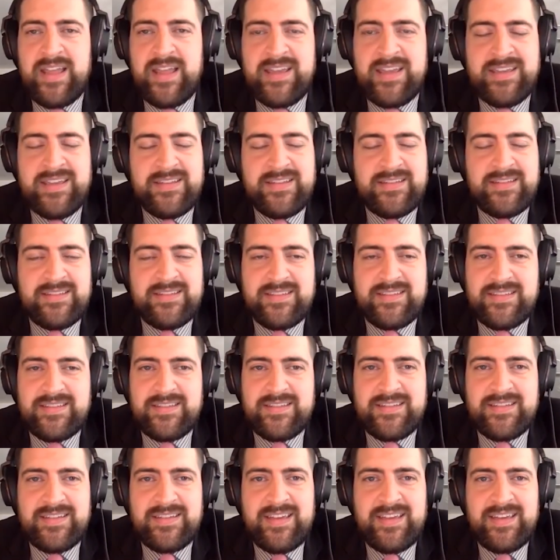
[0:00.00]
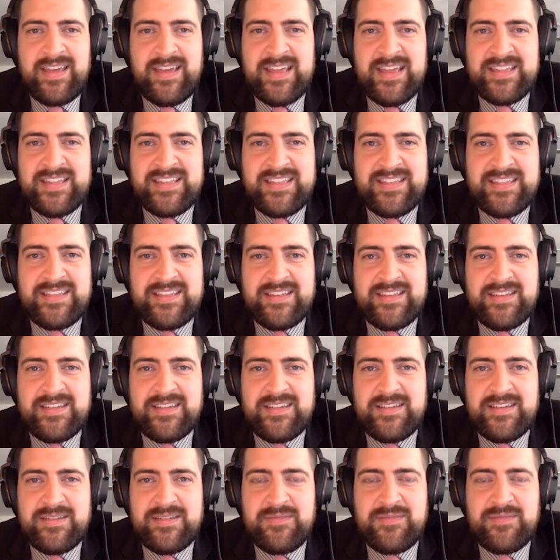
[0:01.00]
And it's
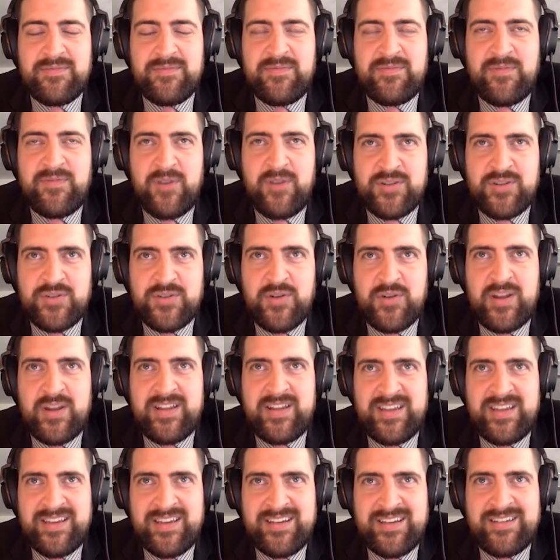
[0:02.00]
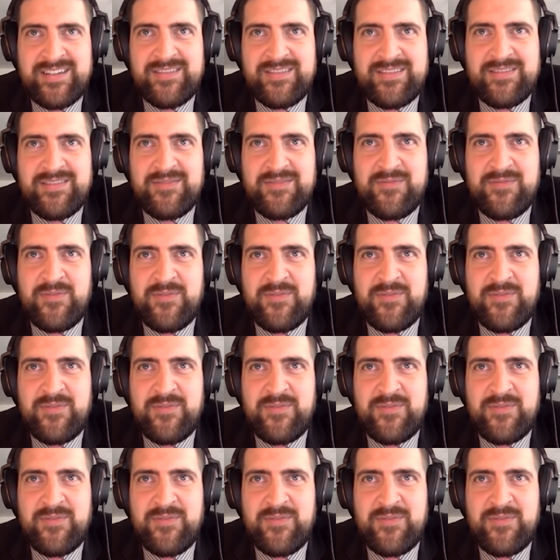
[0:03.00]
frustrating